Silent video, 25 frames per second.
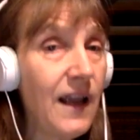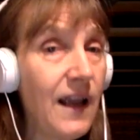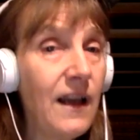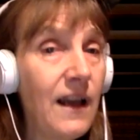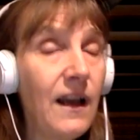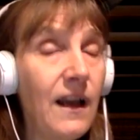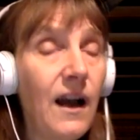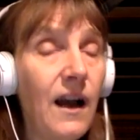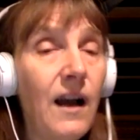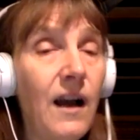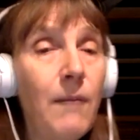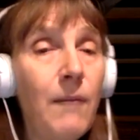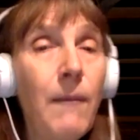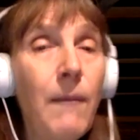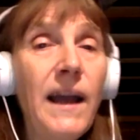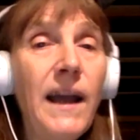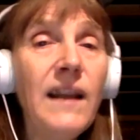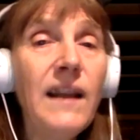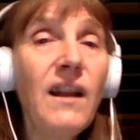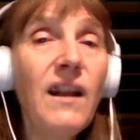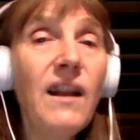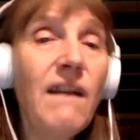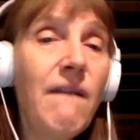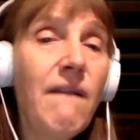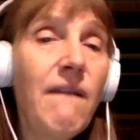
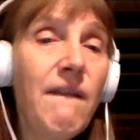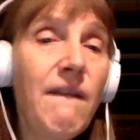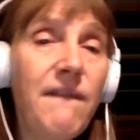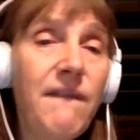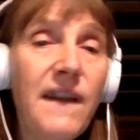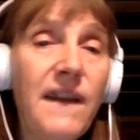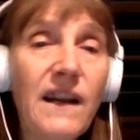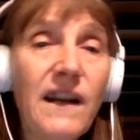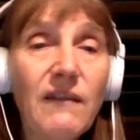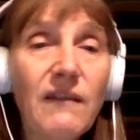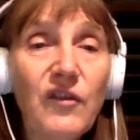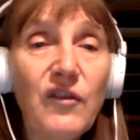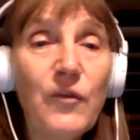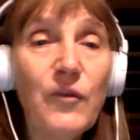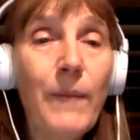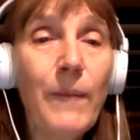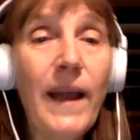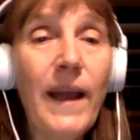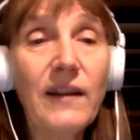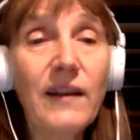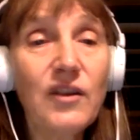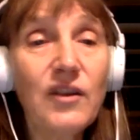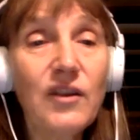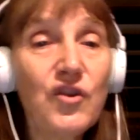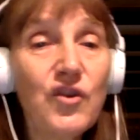
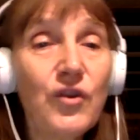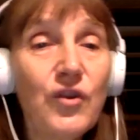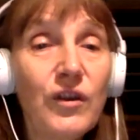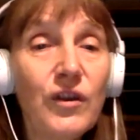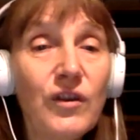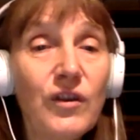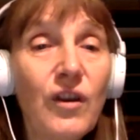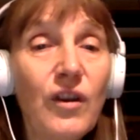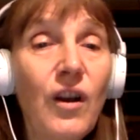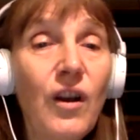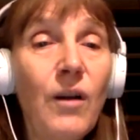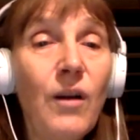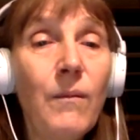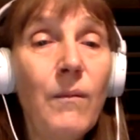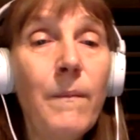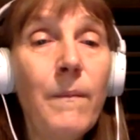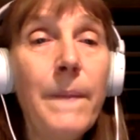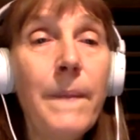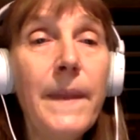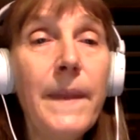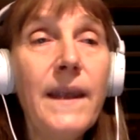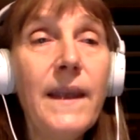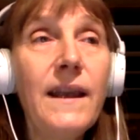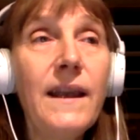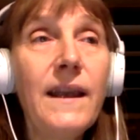myloveaffairwithmarriage.com,
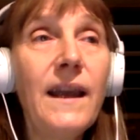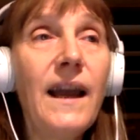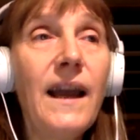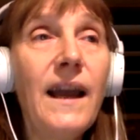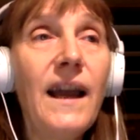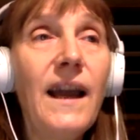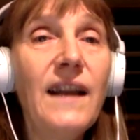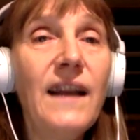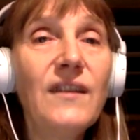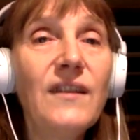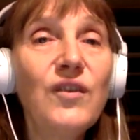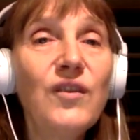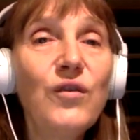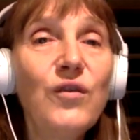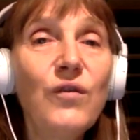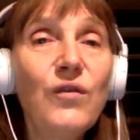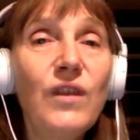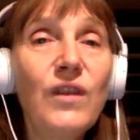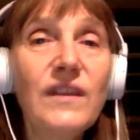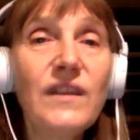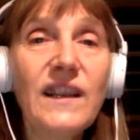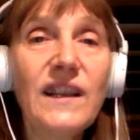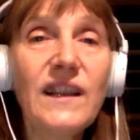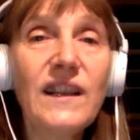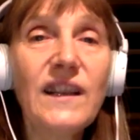and
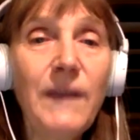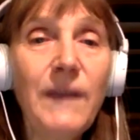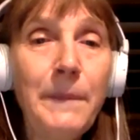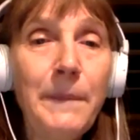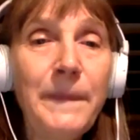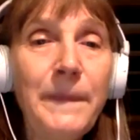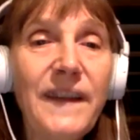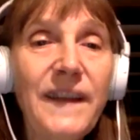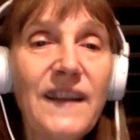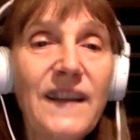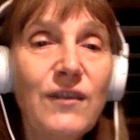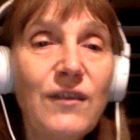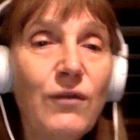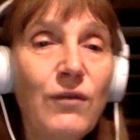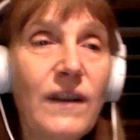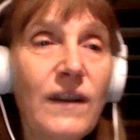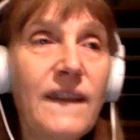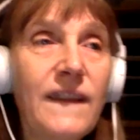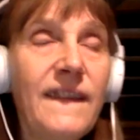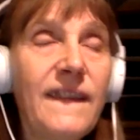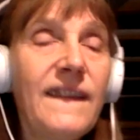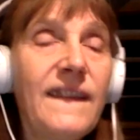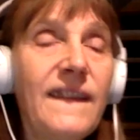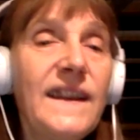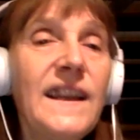on that website you
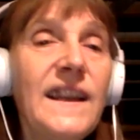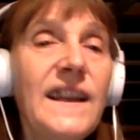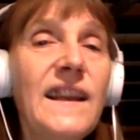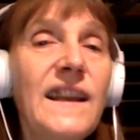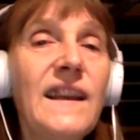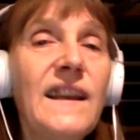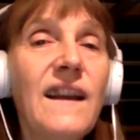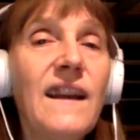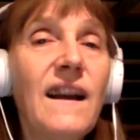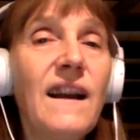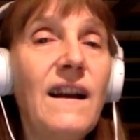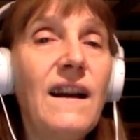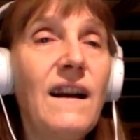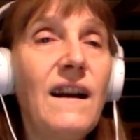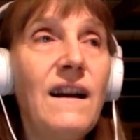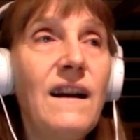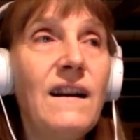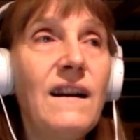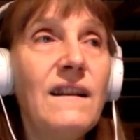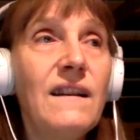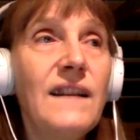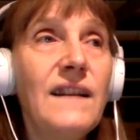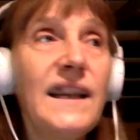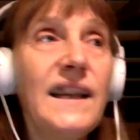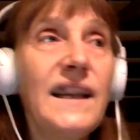can see
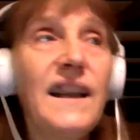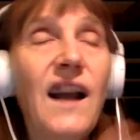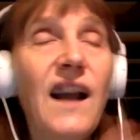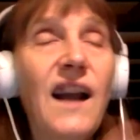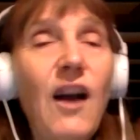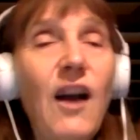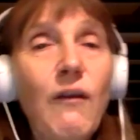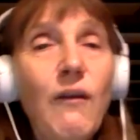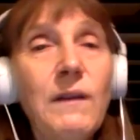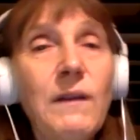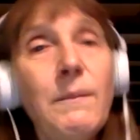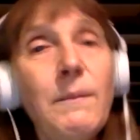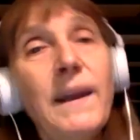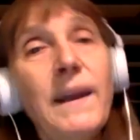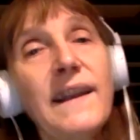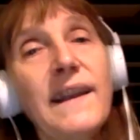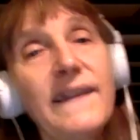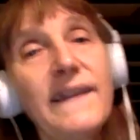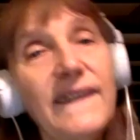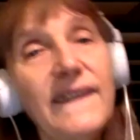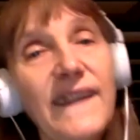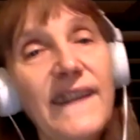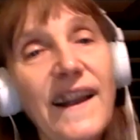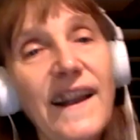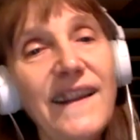like how we make
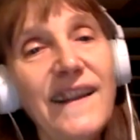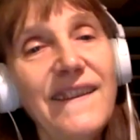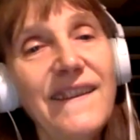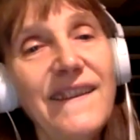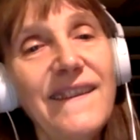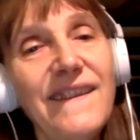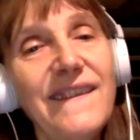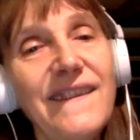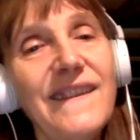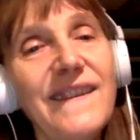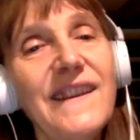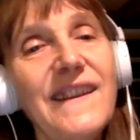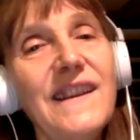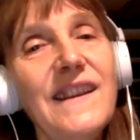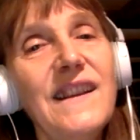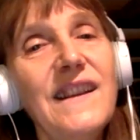sets,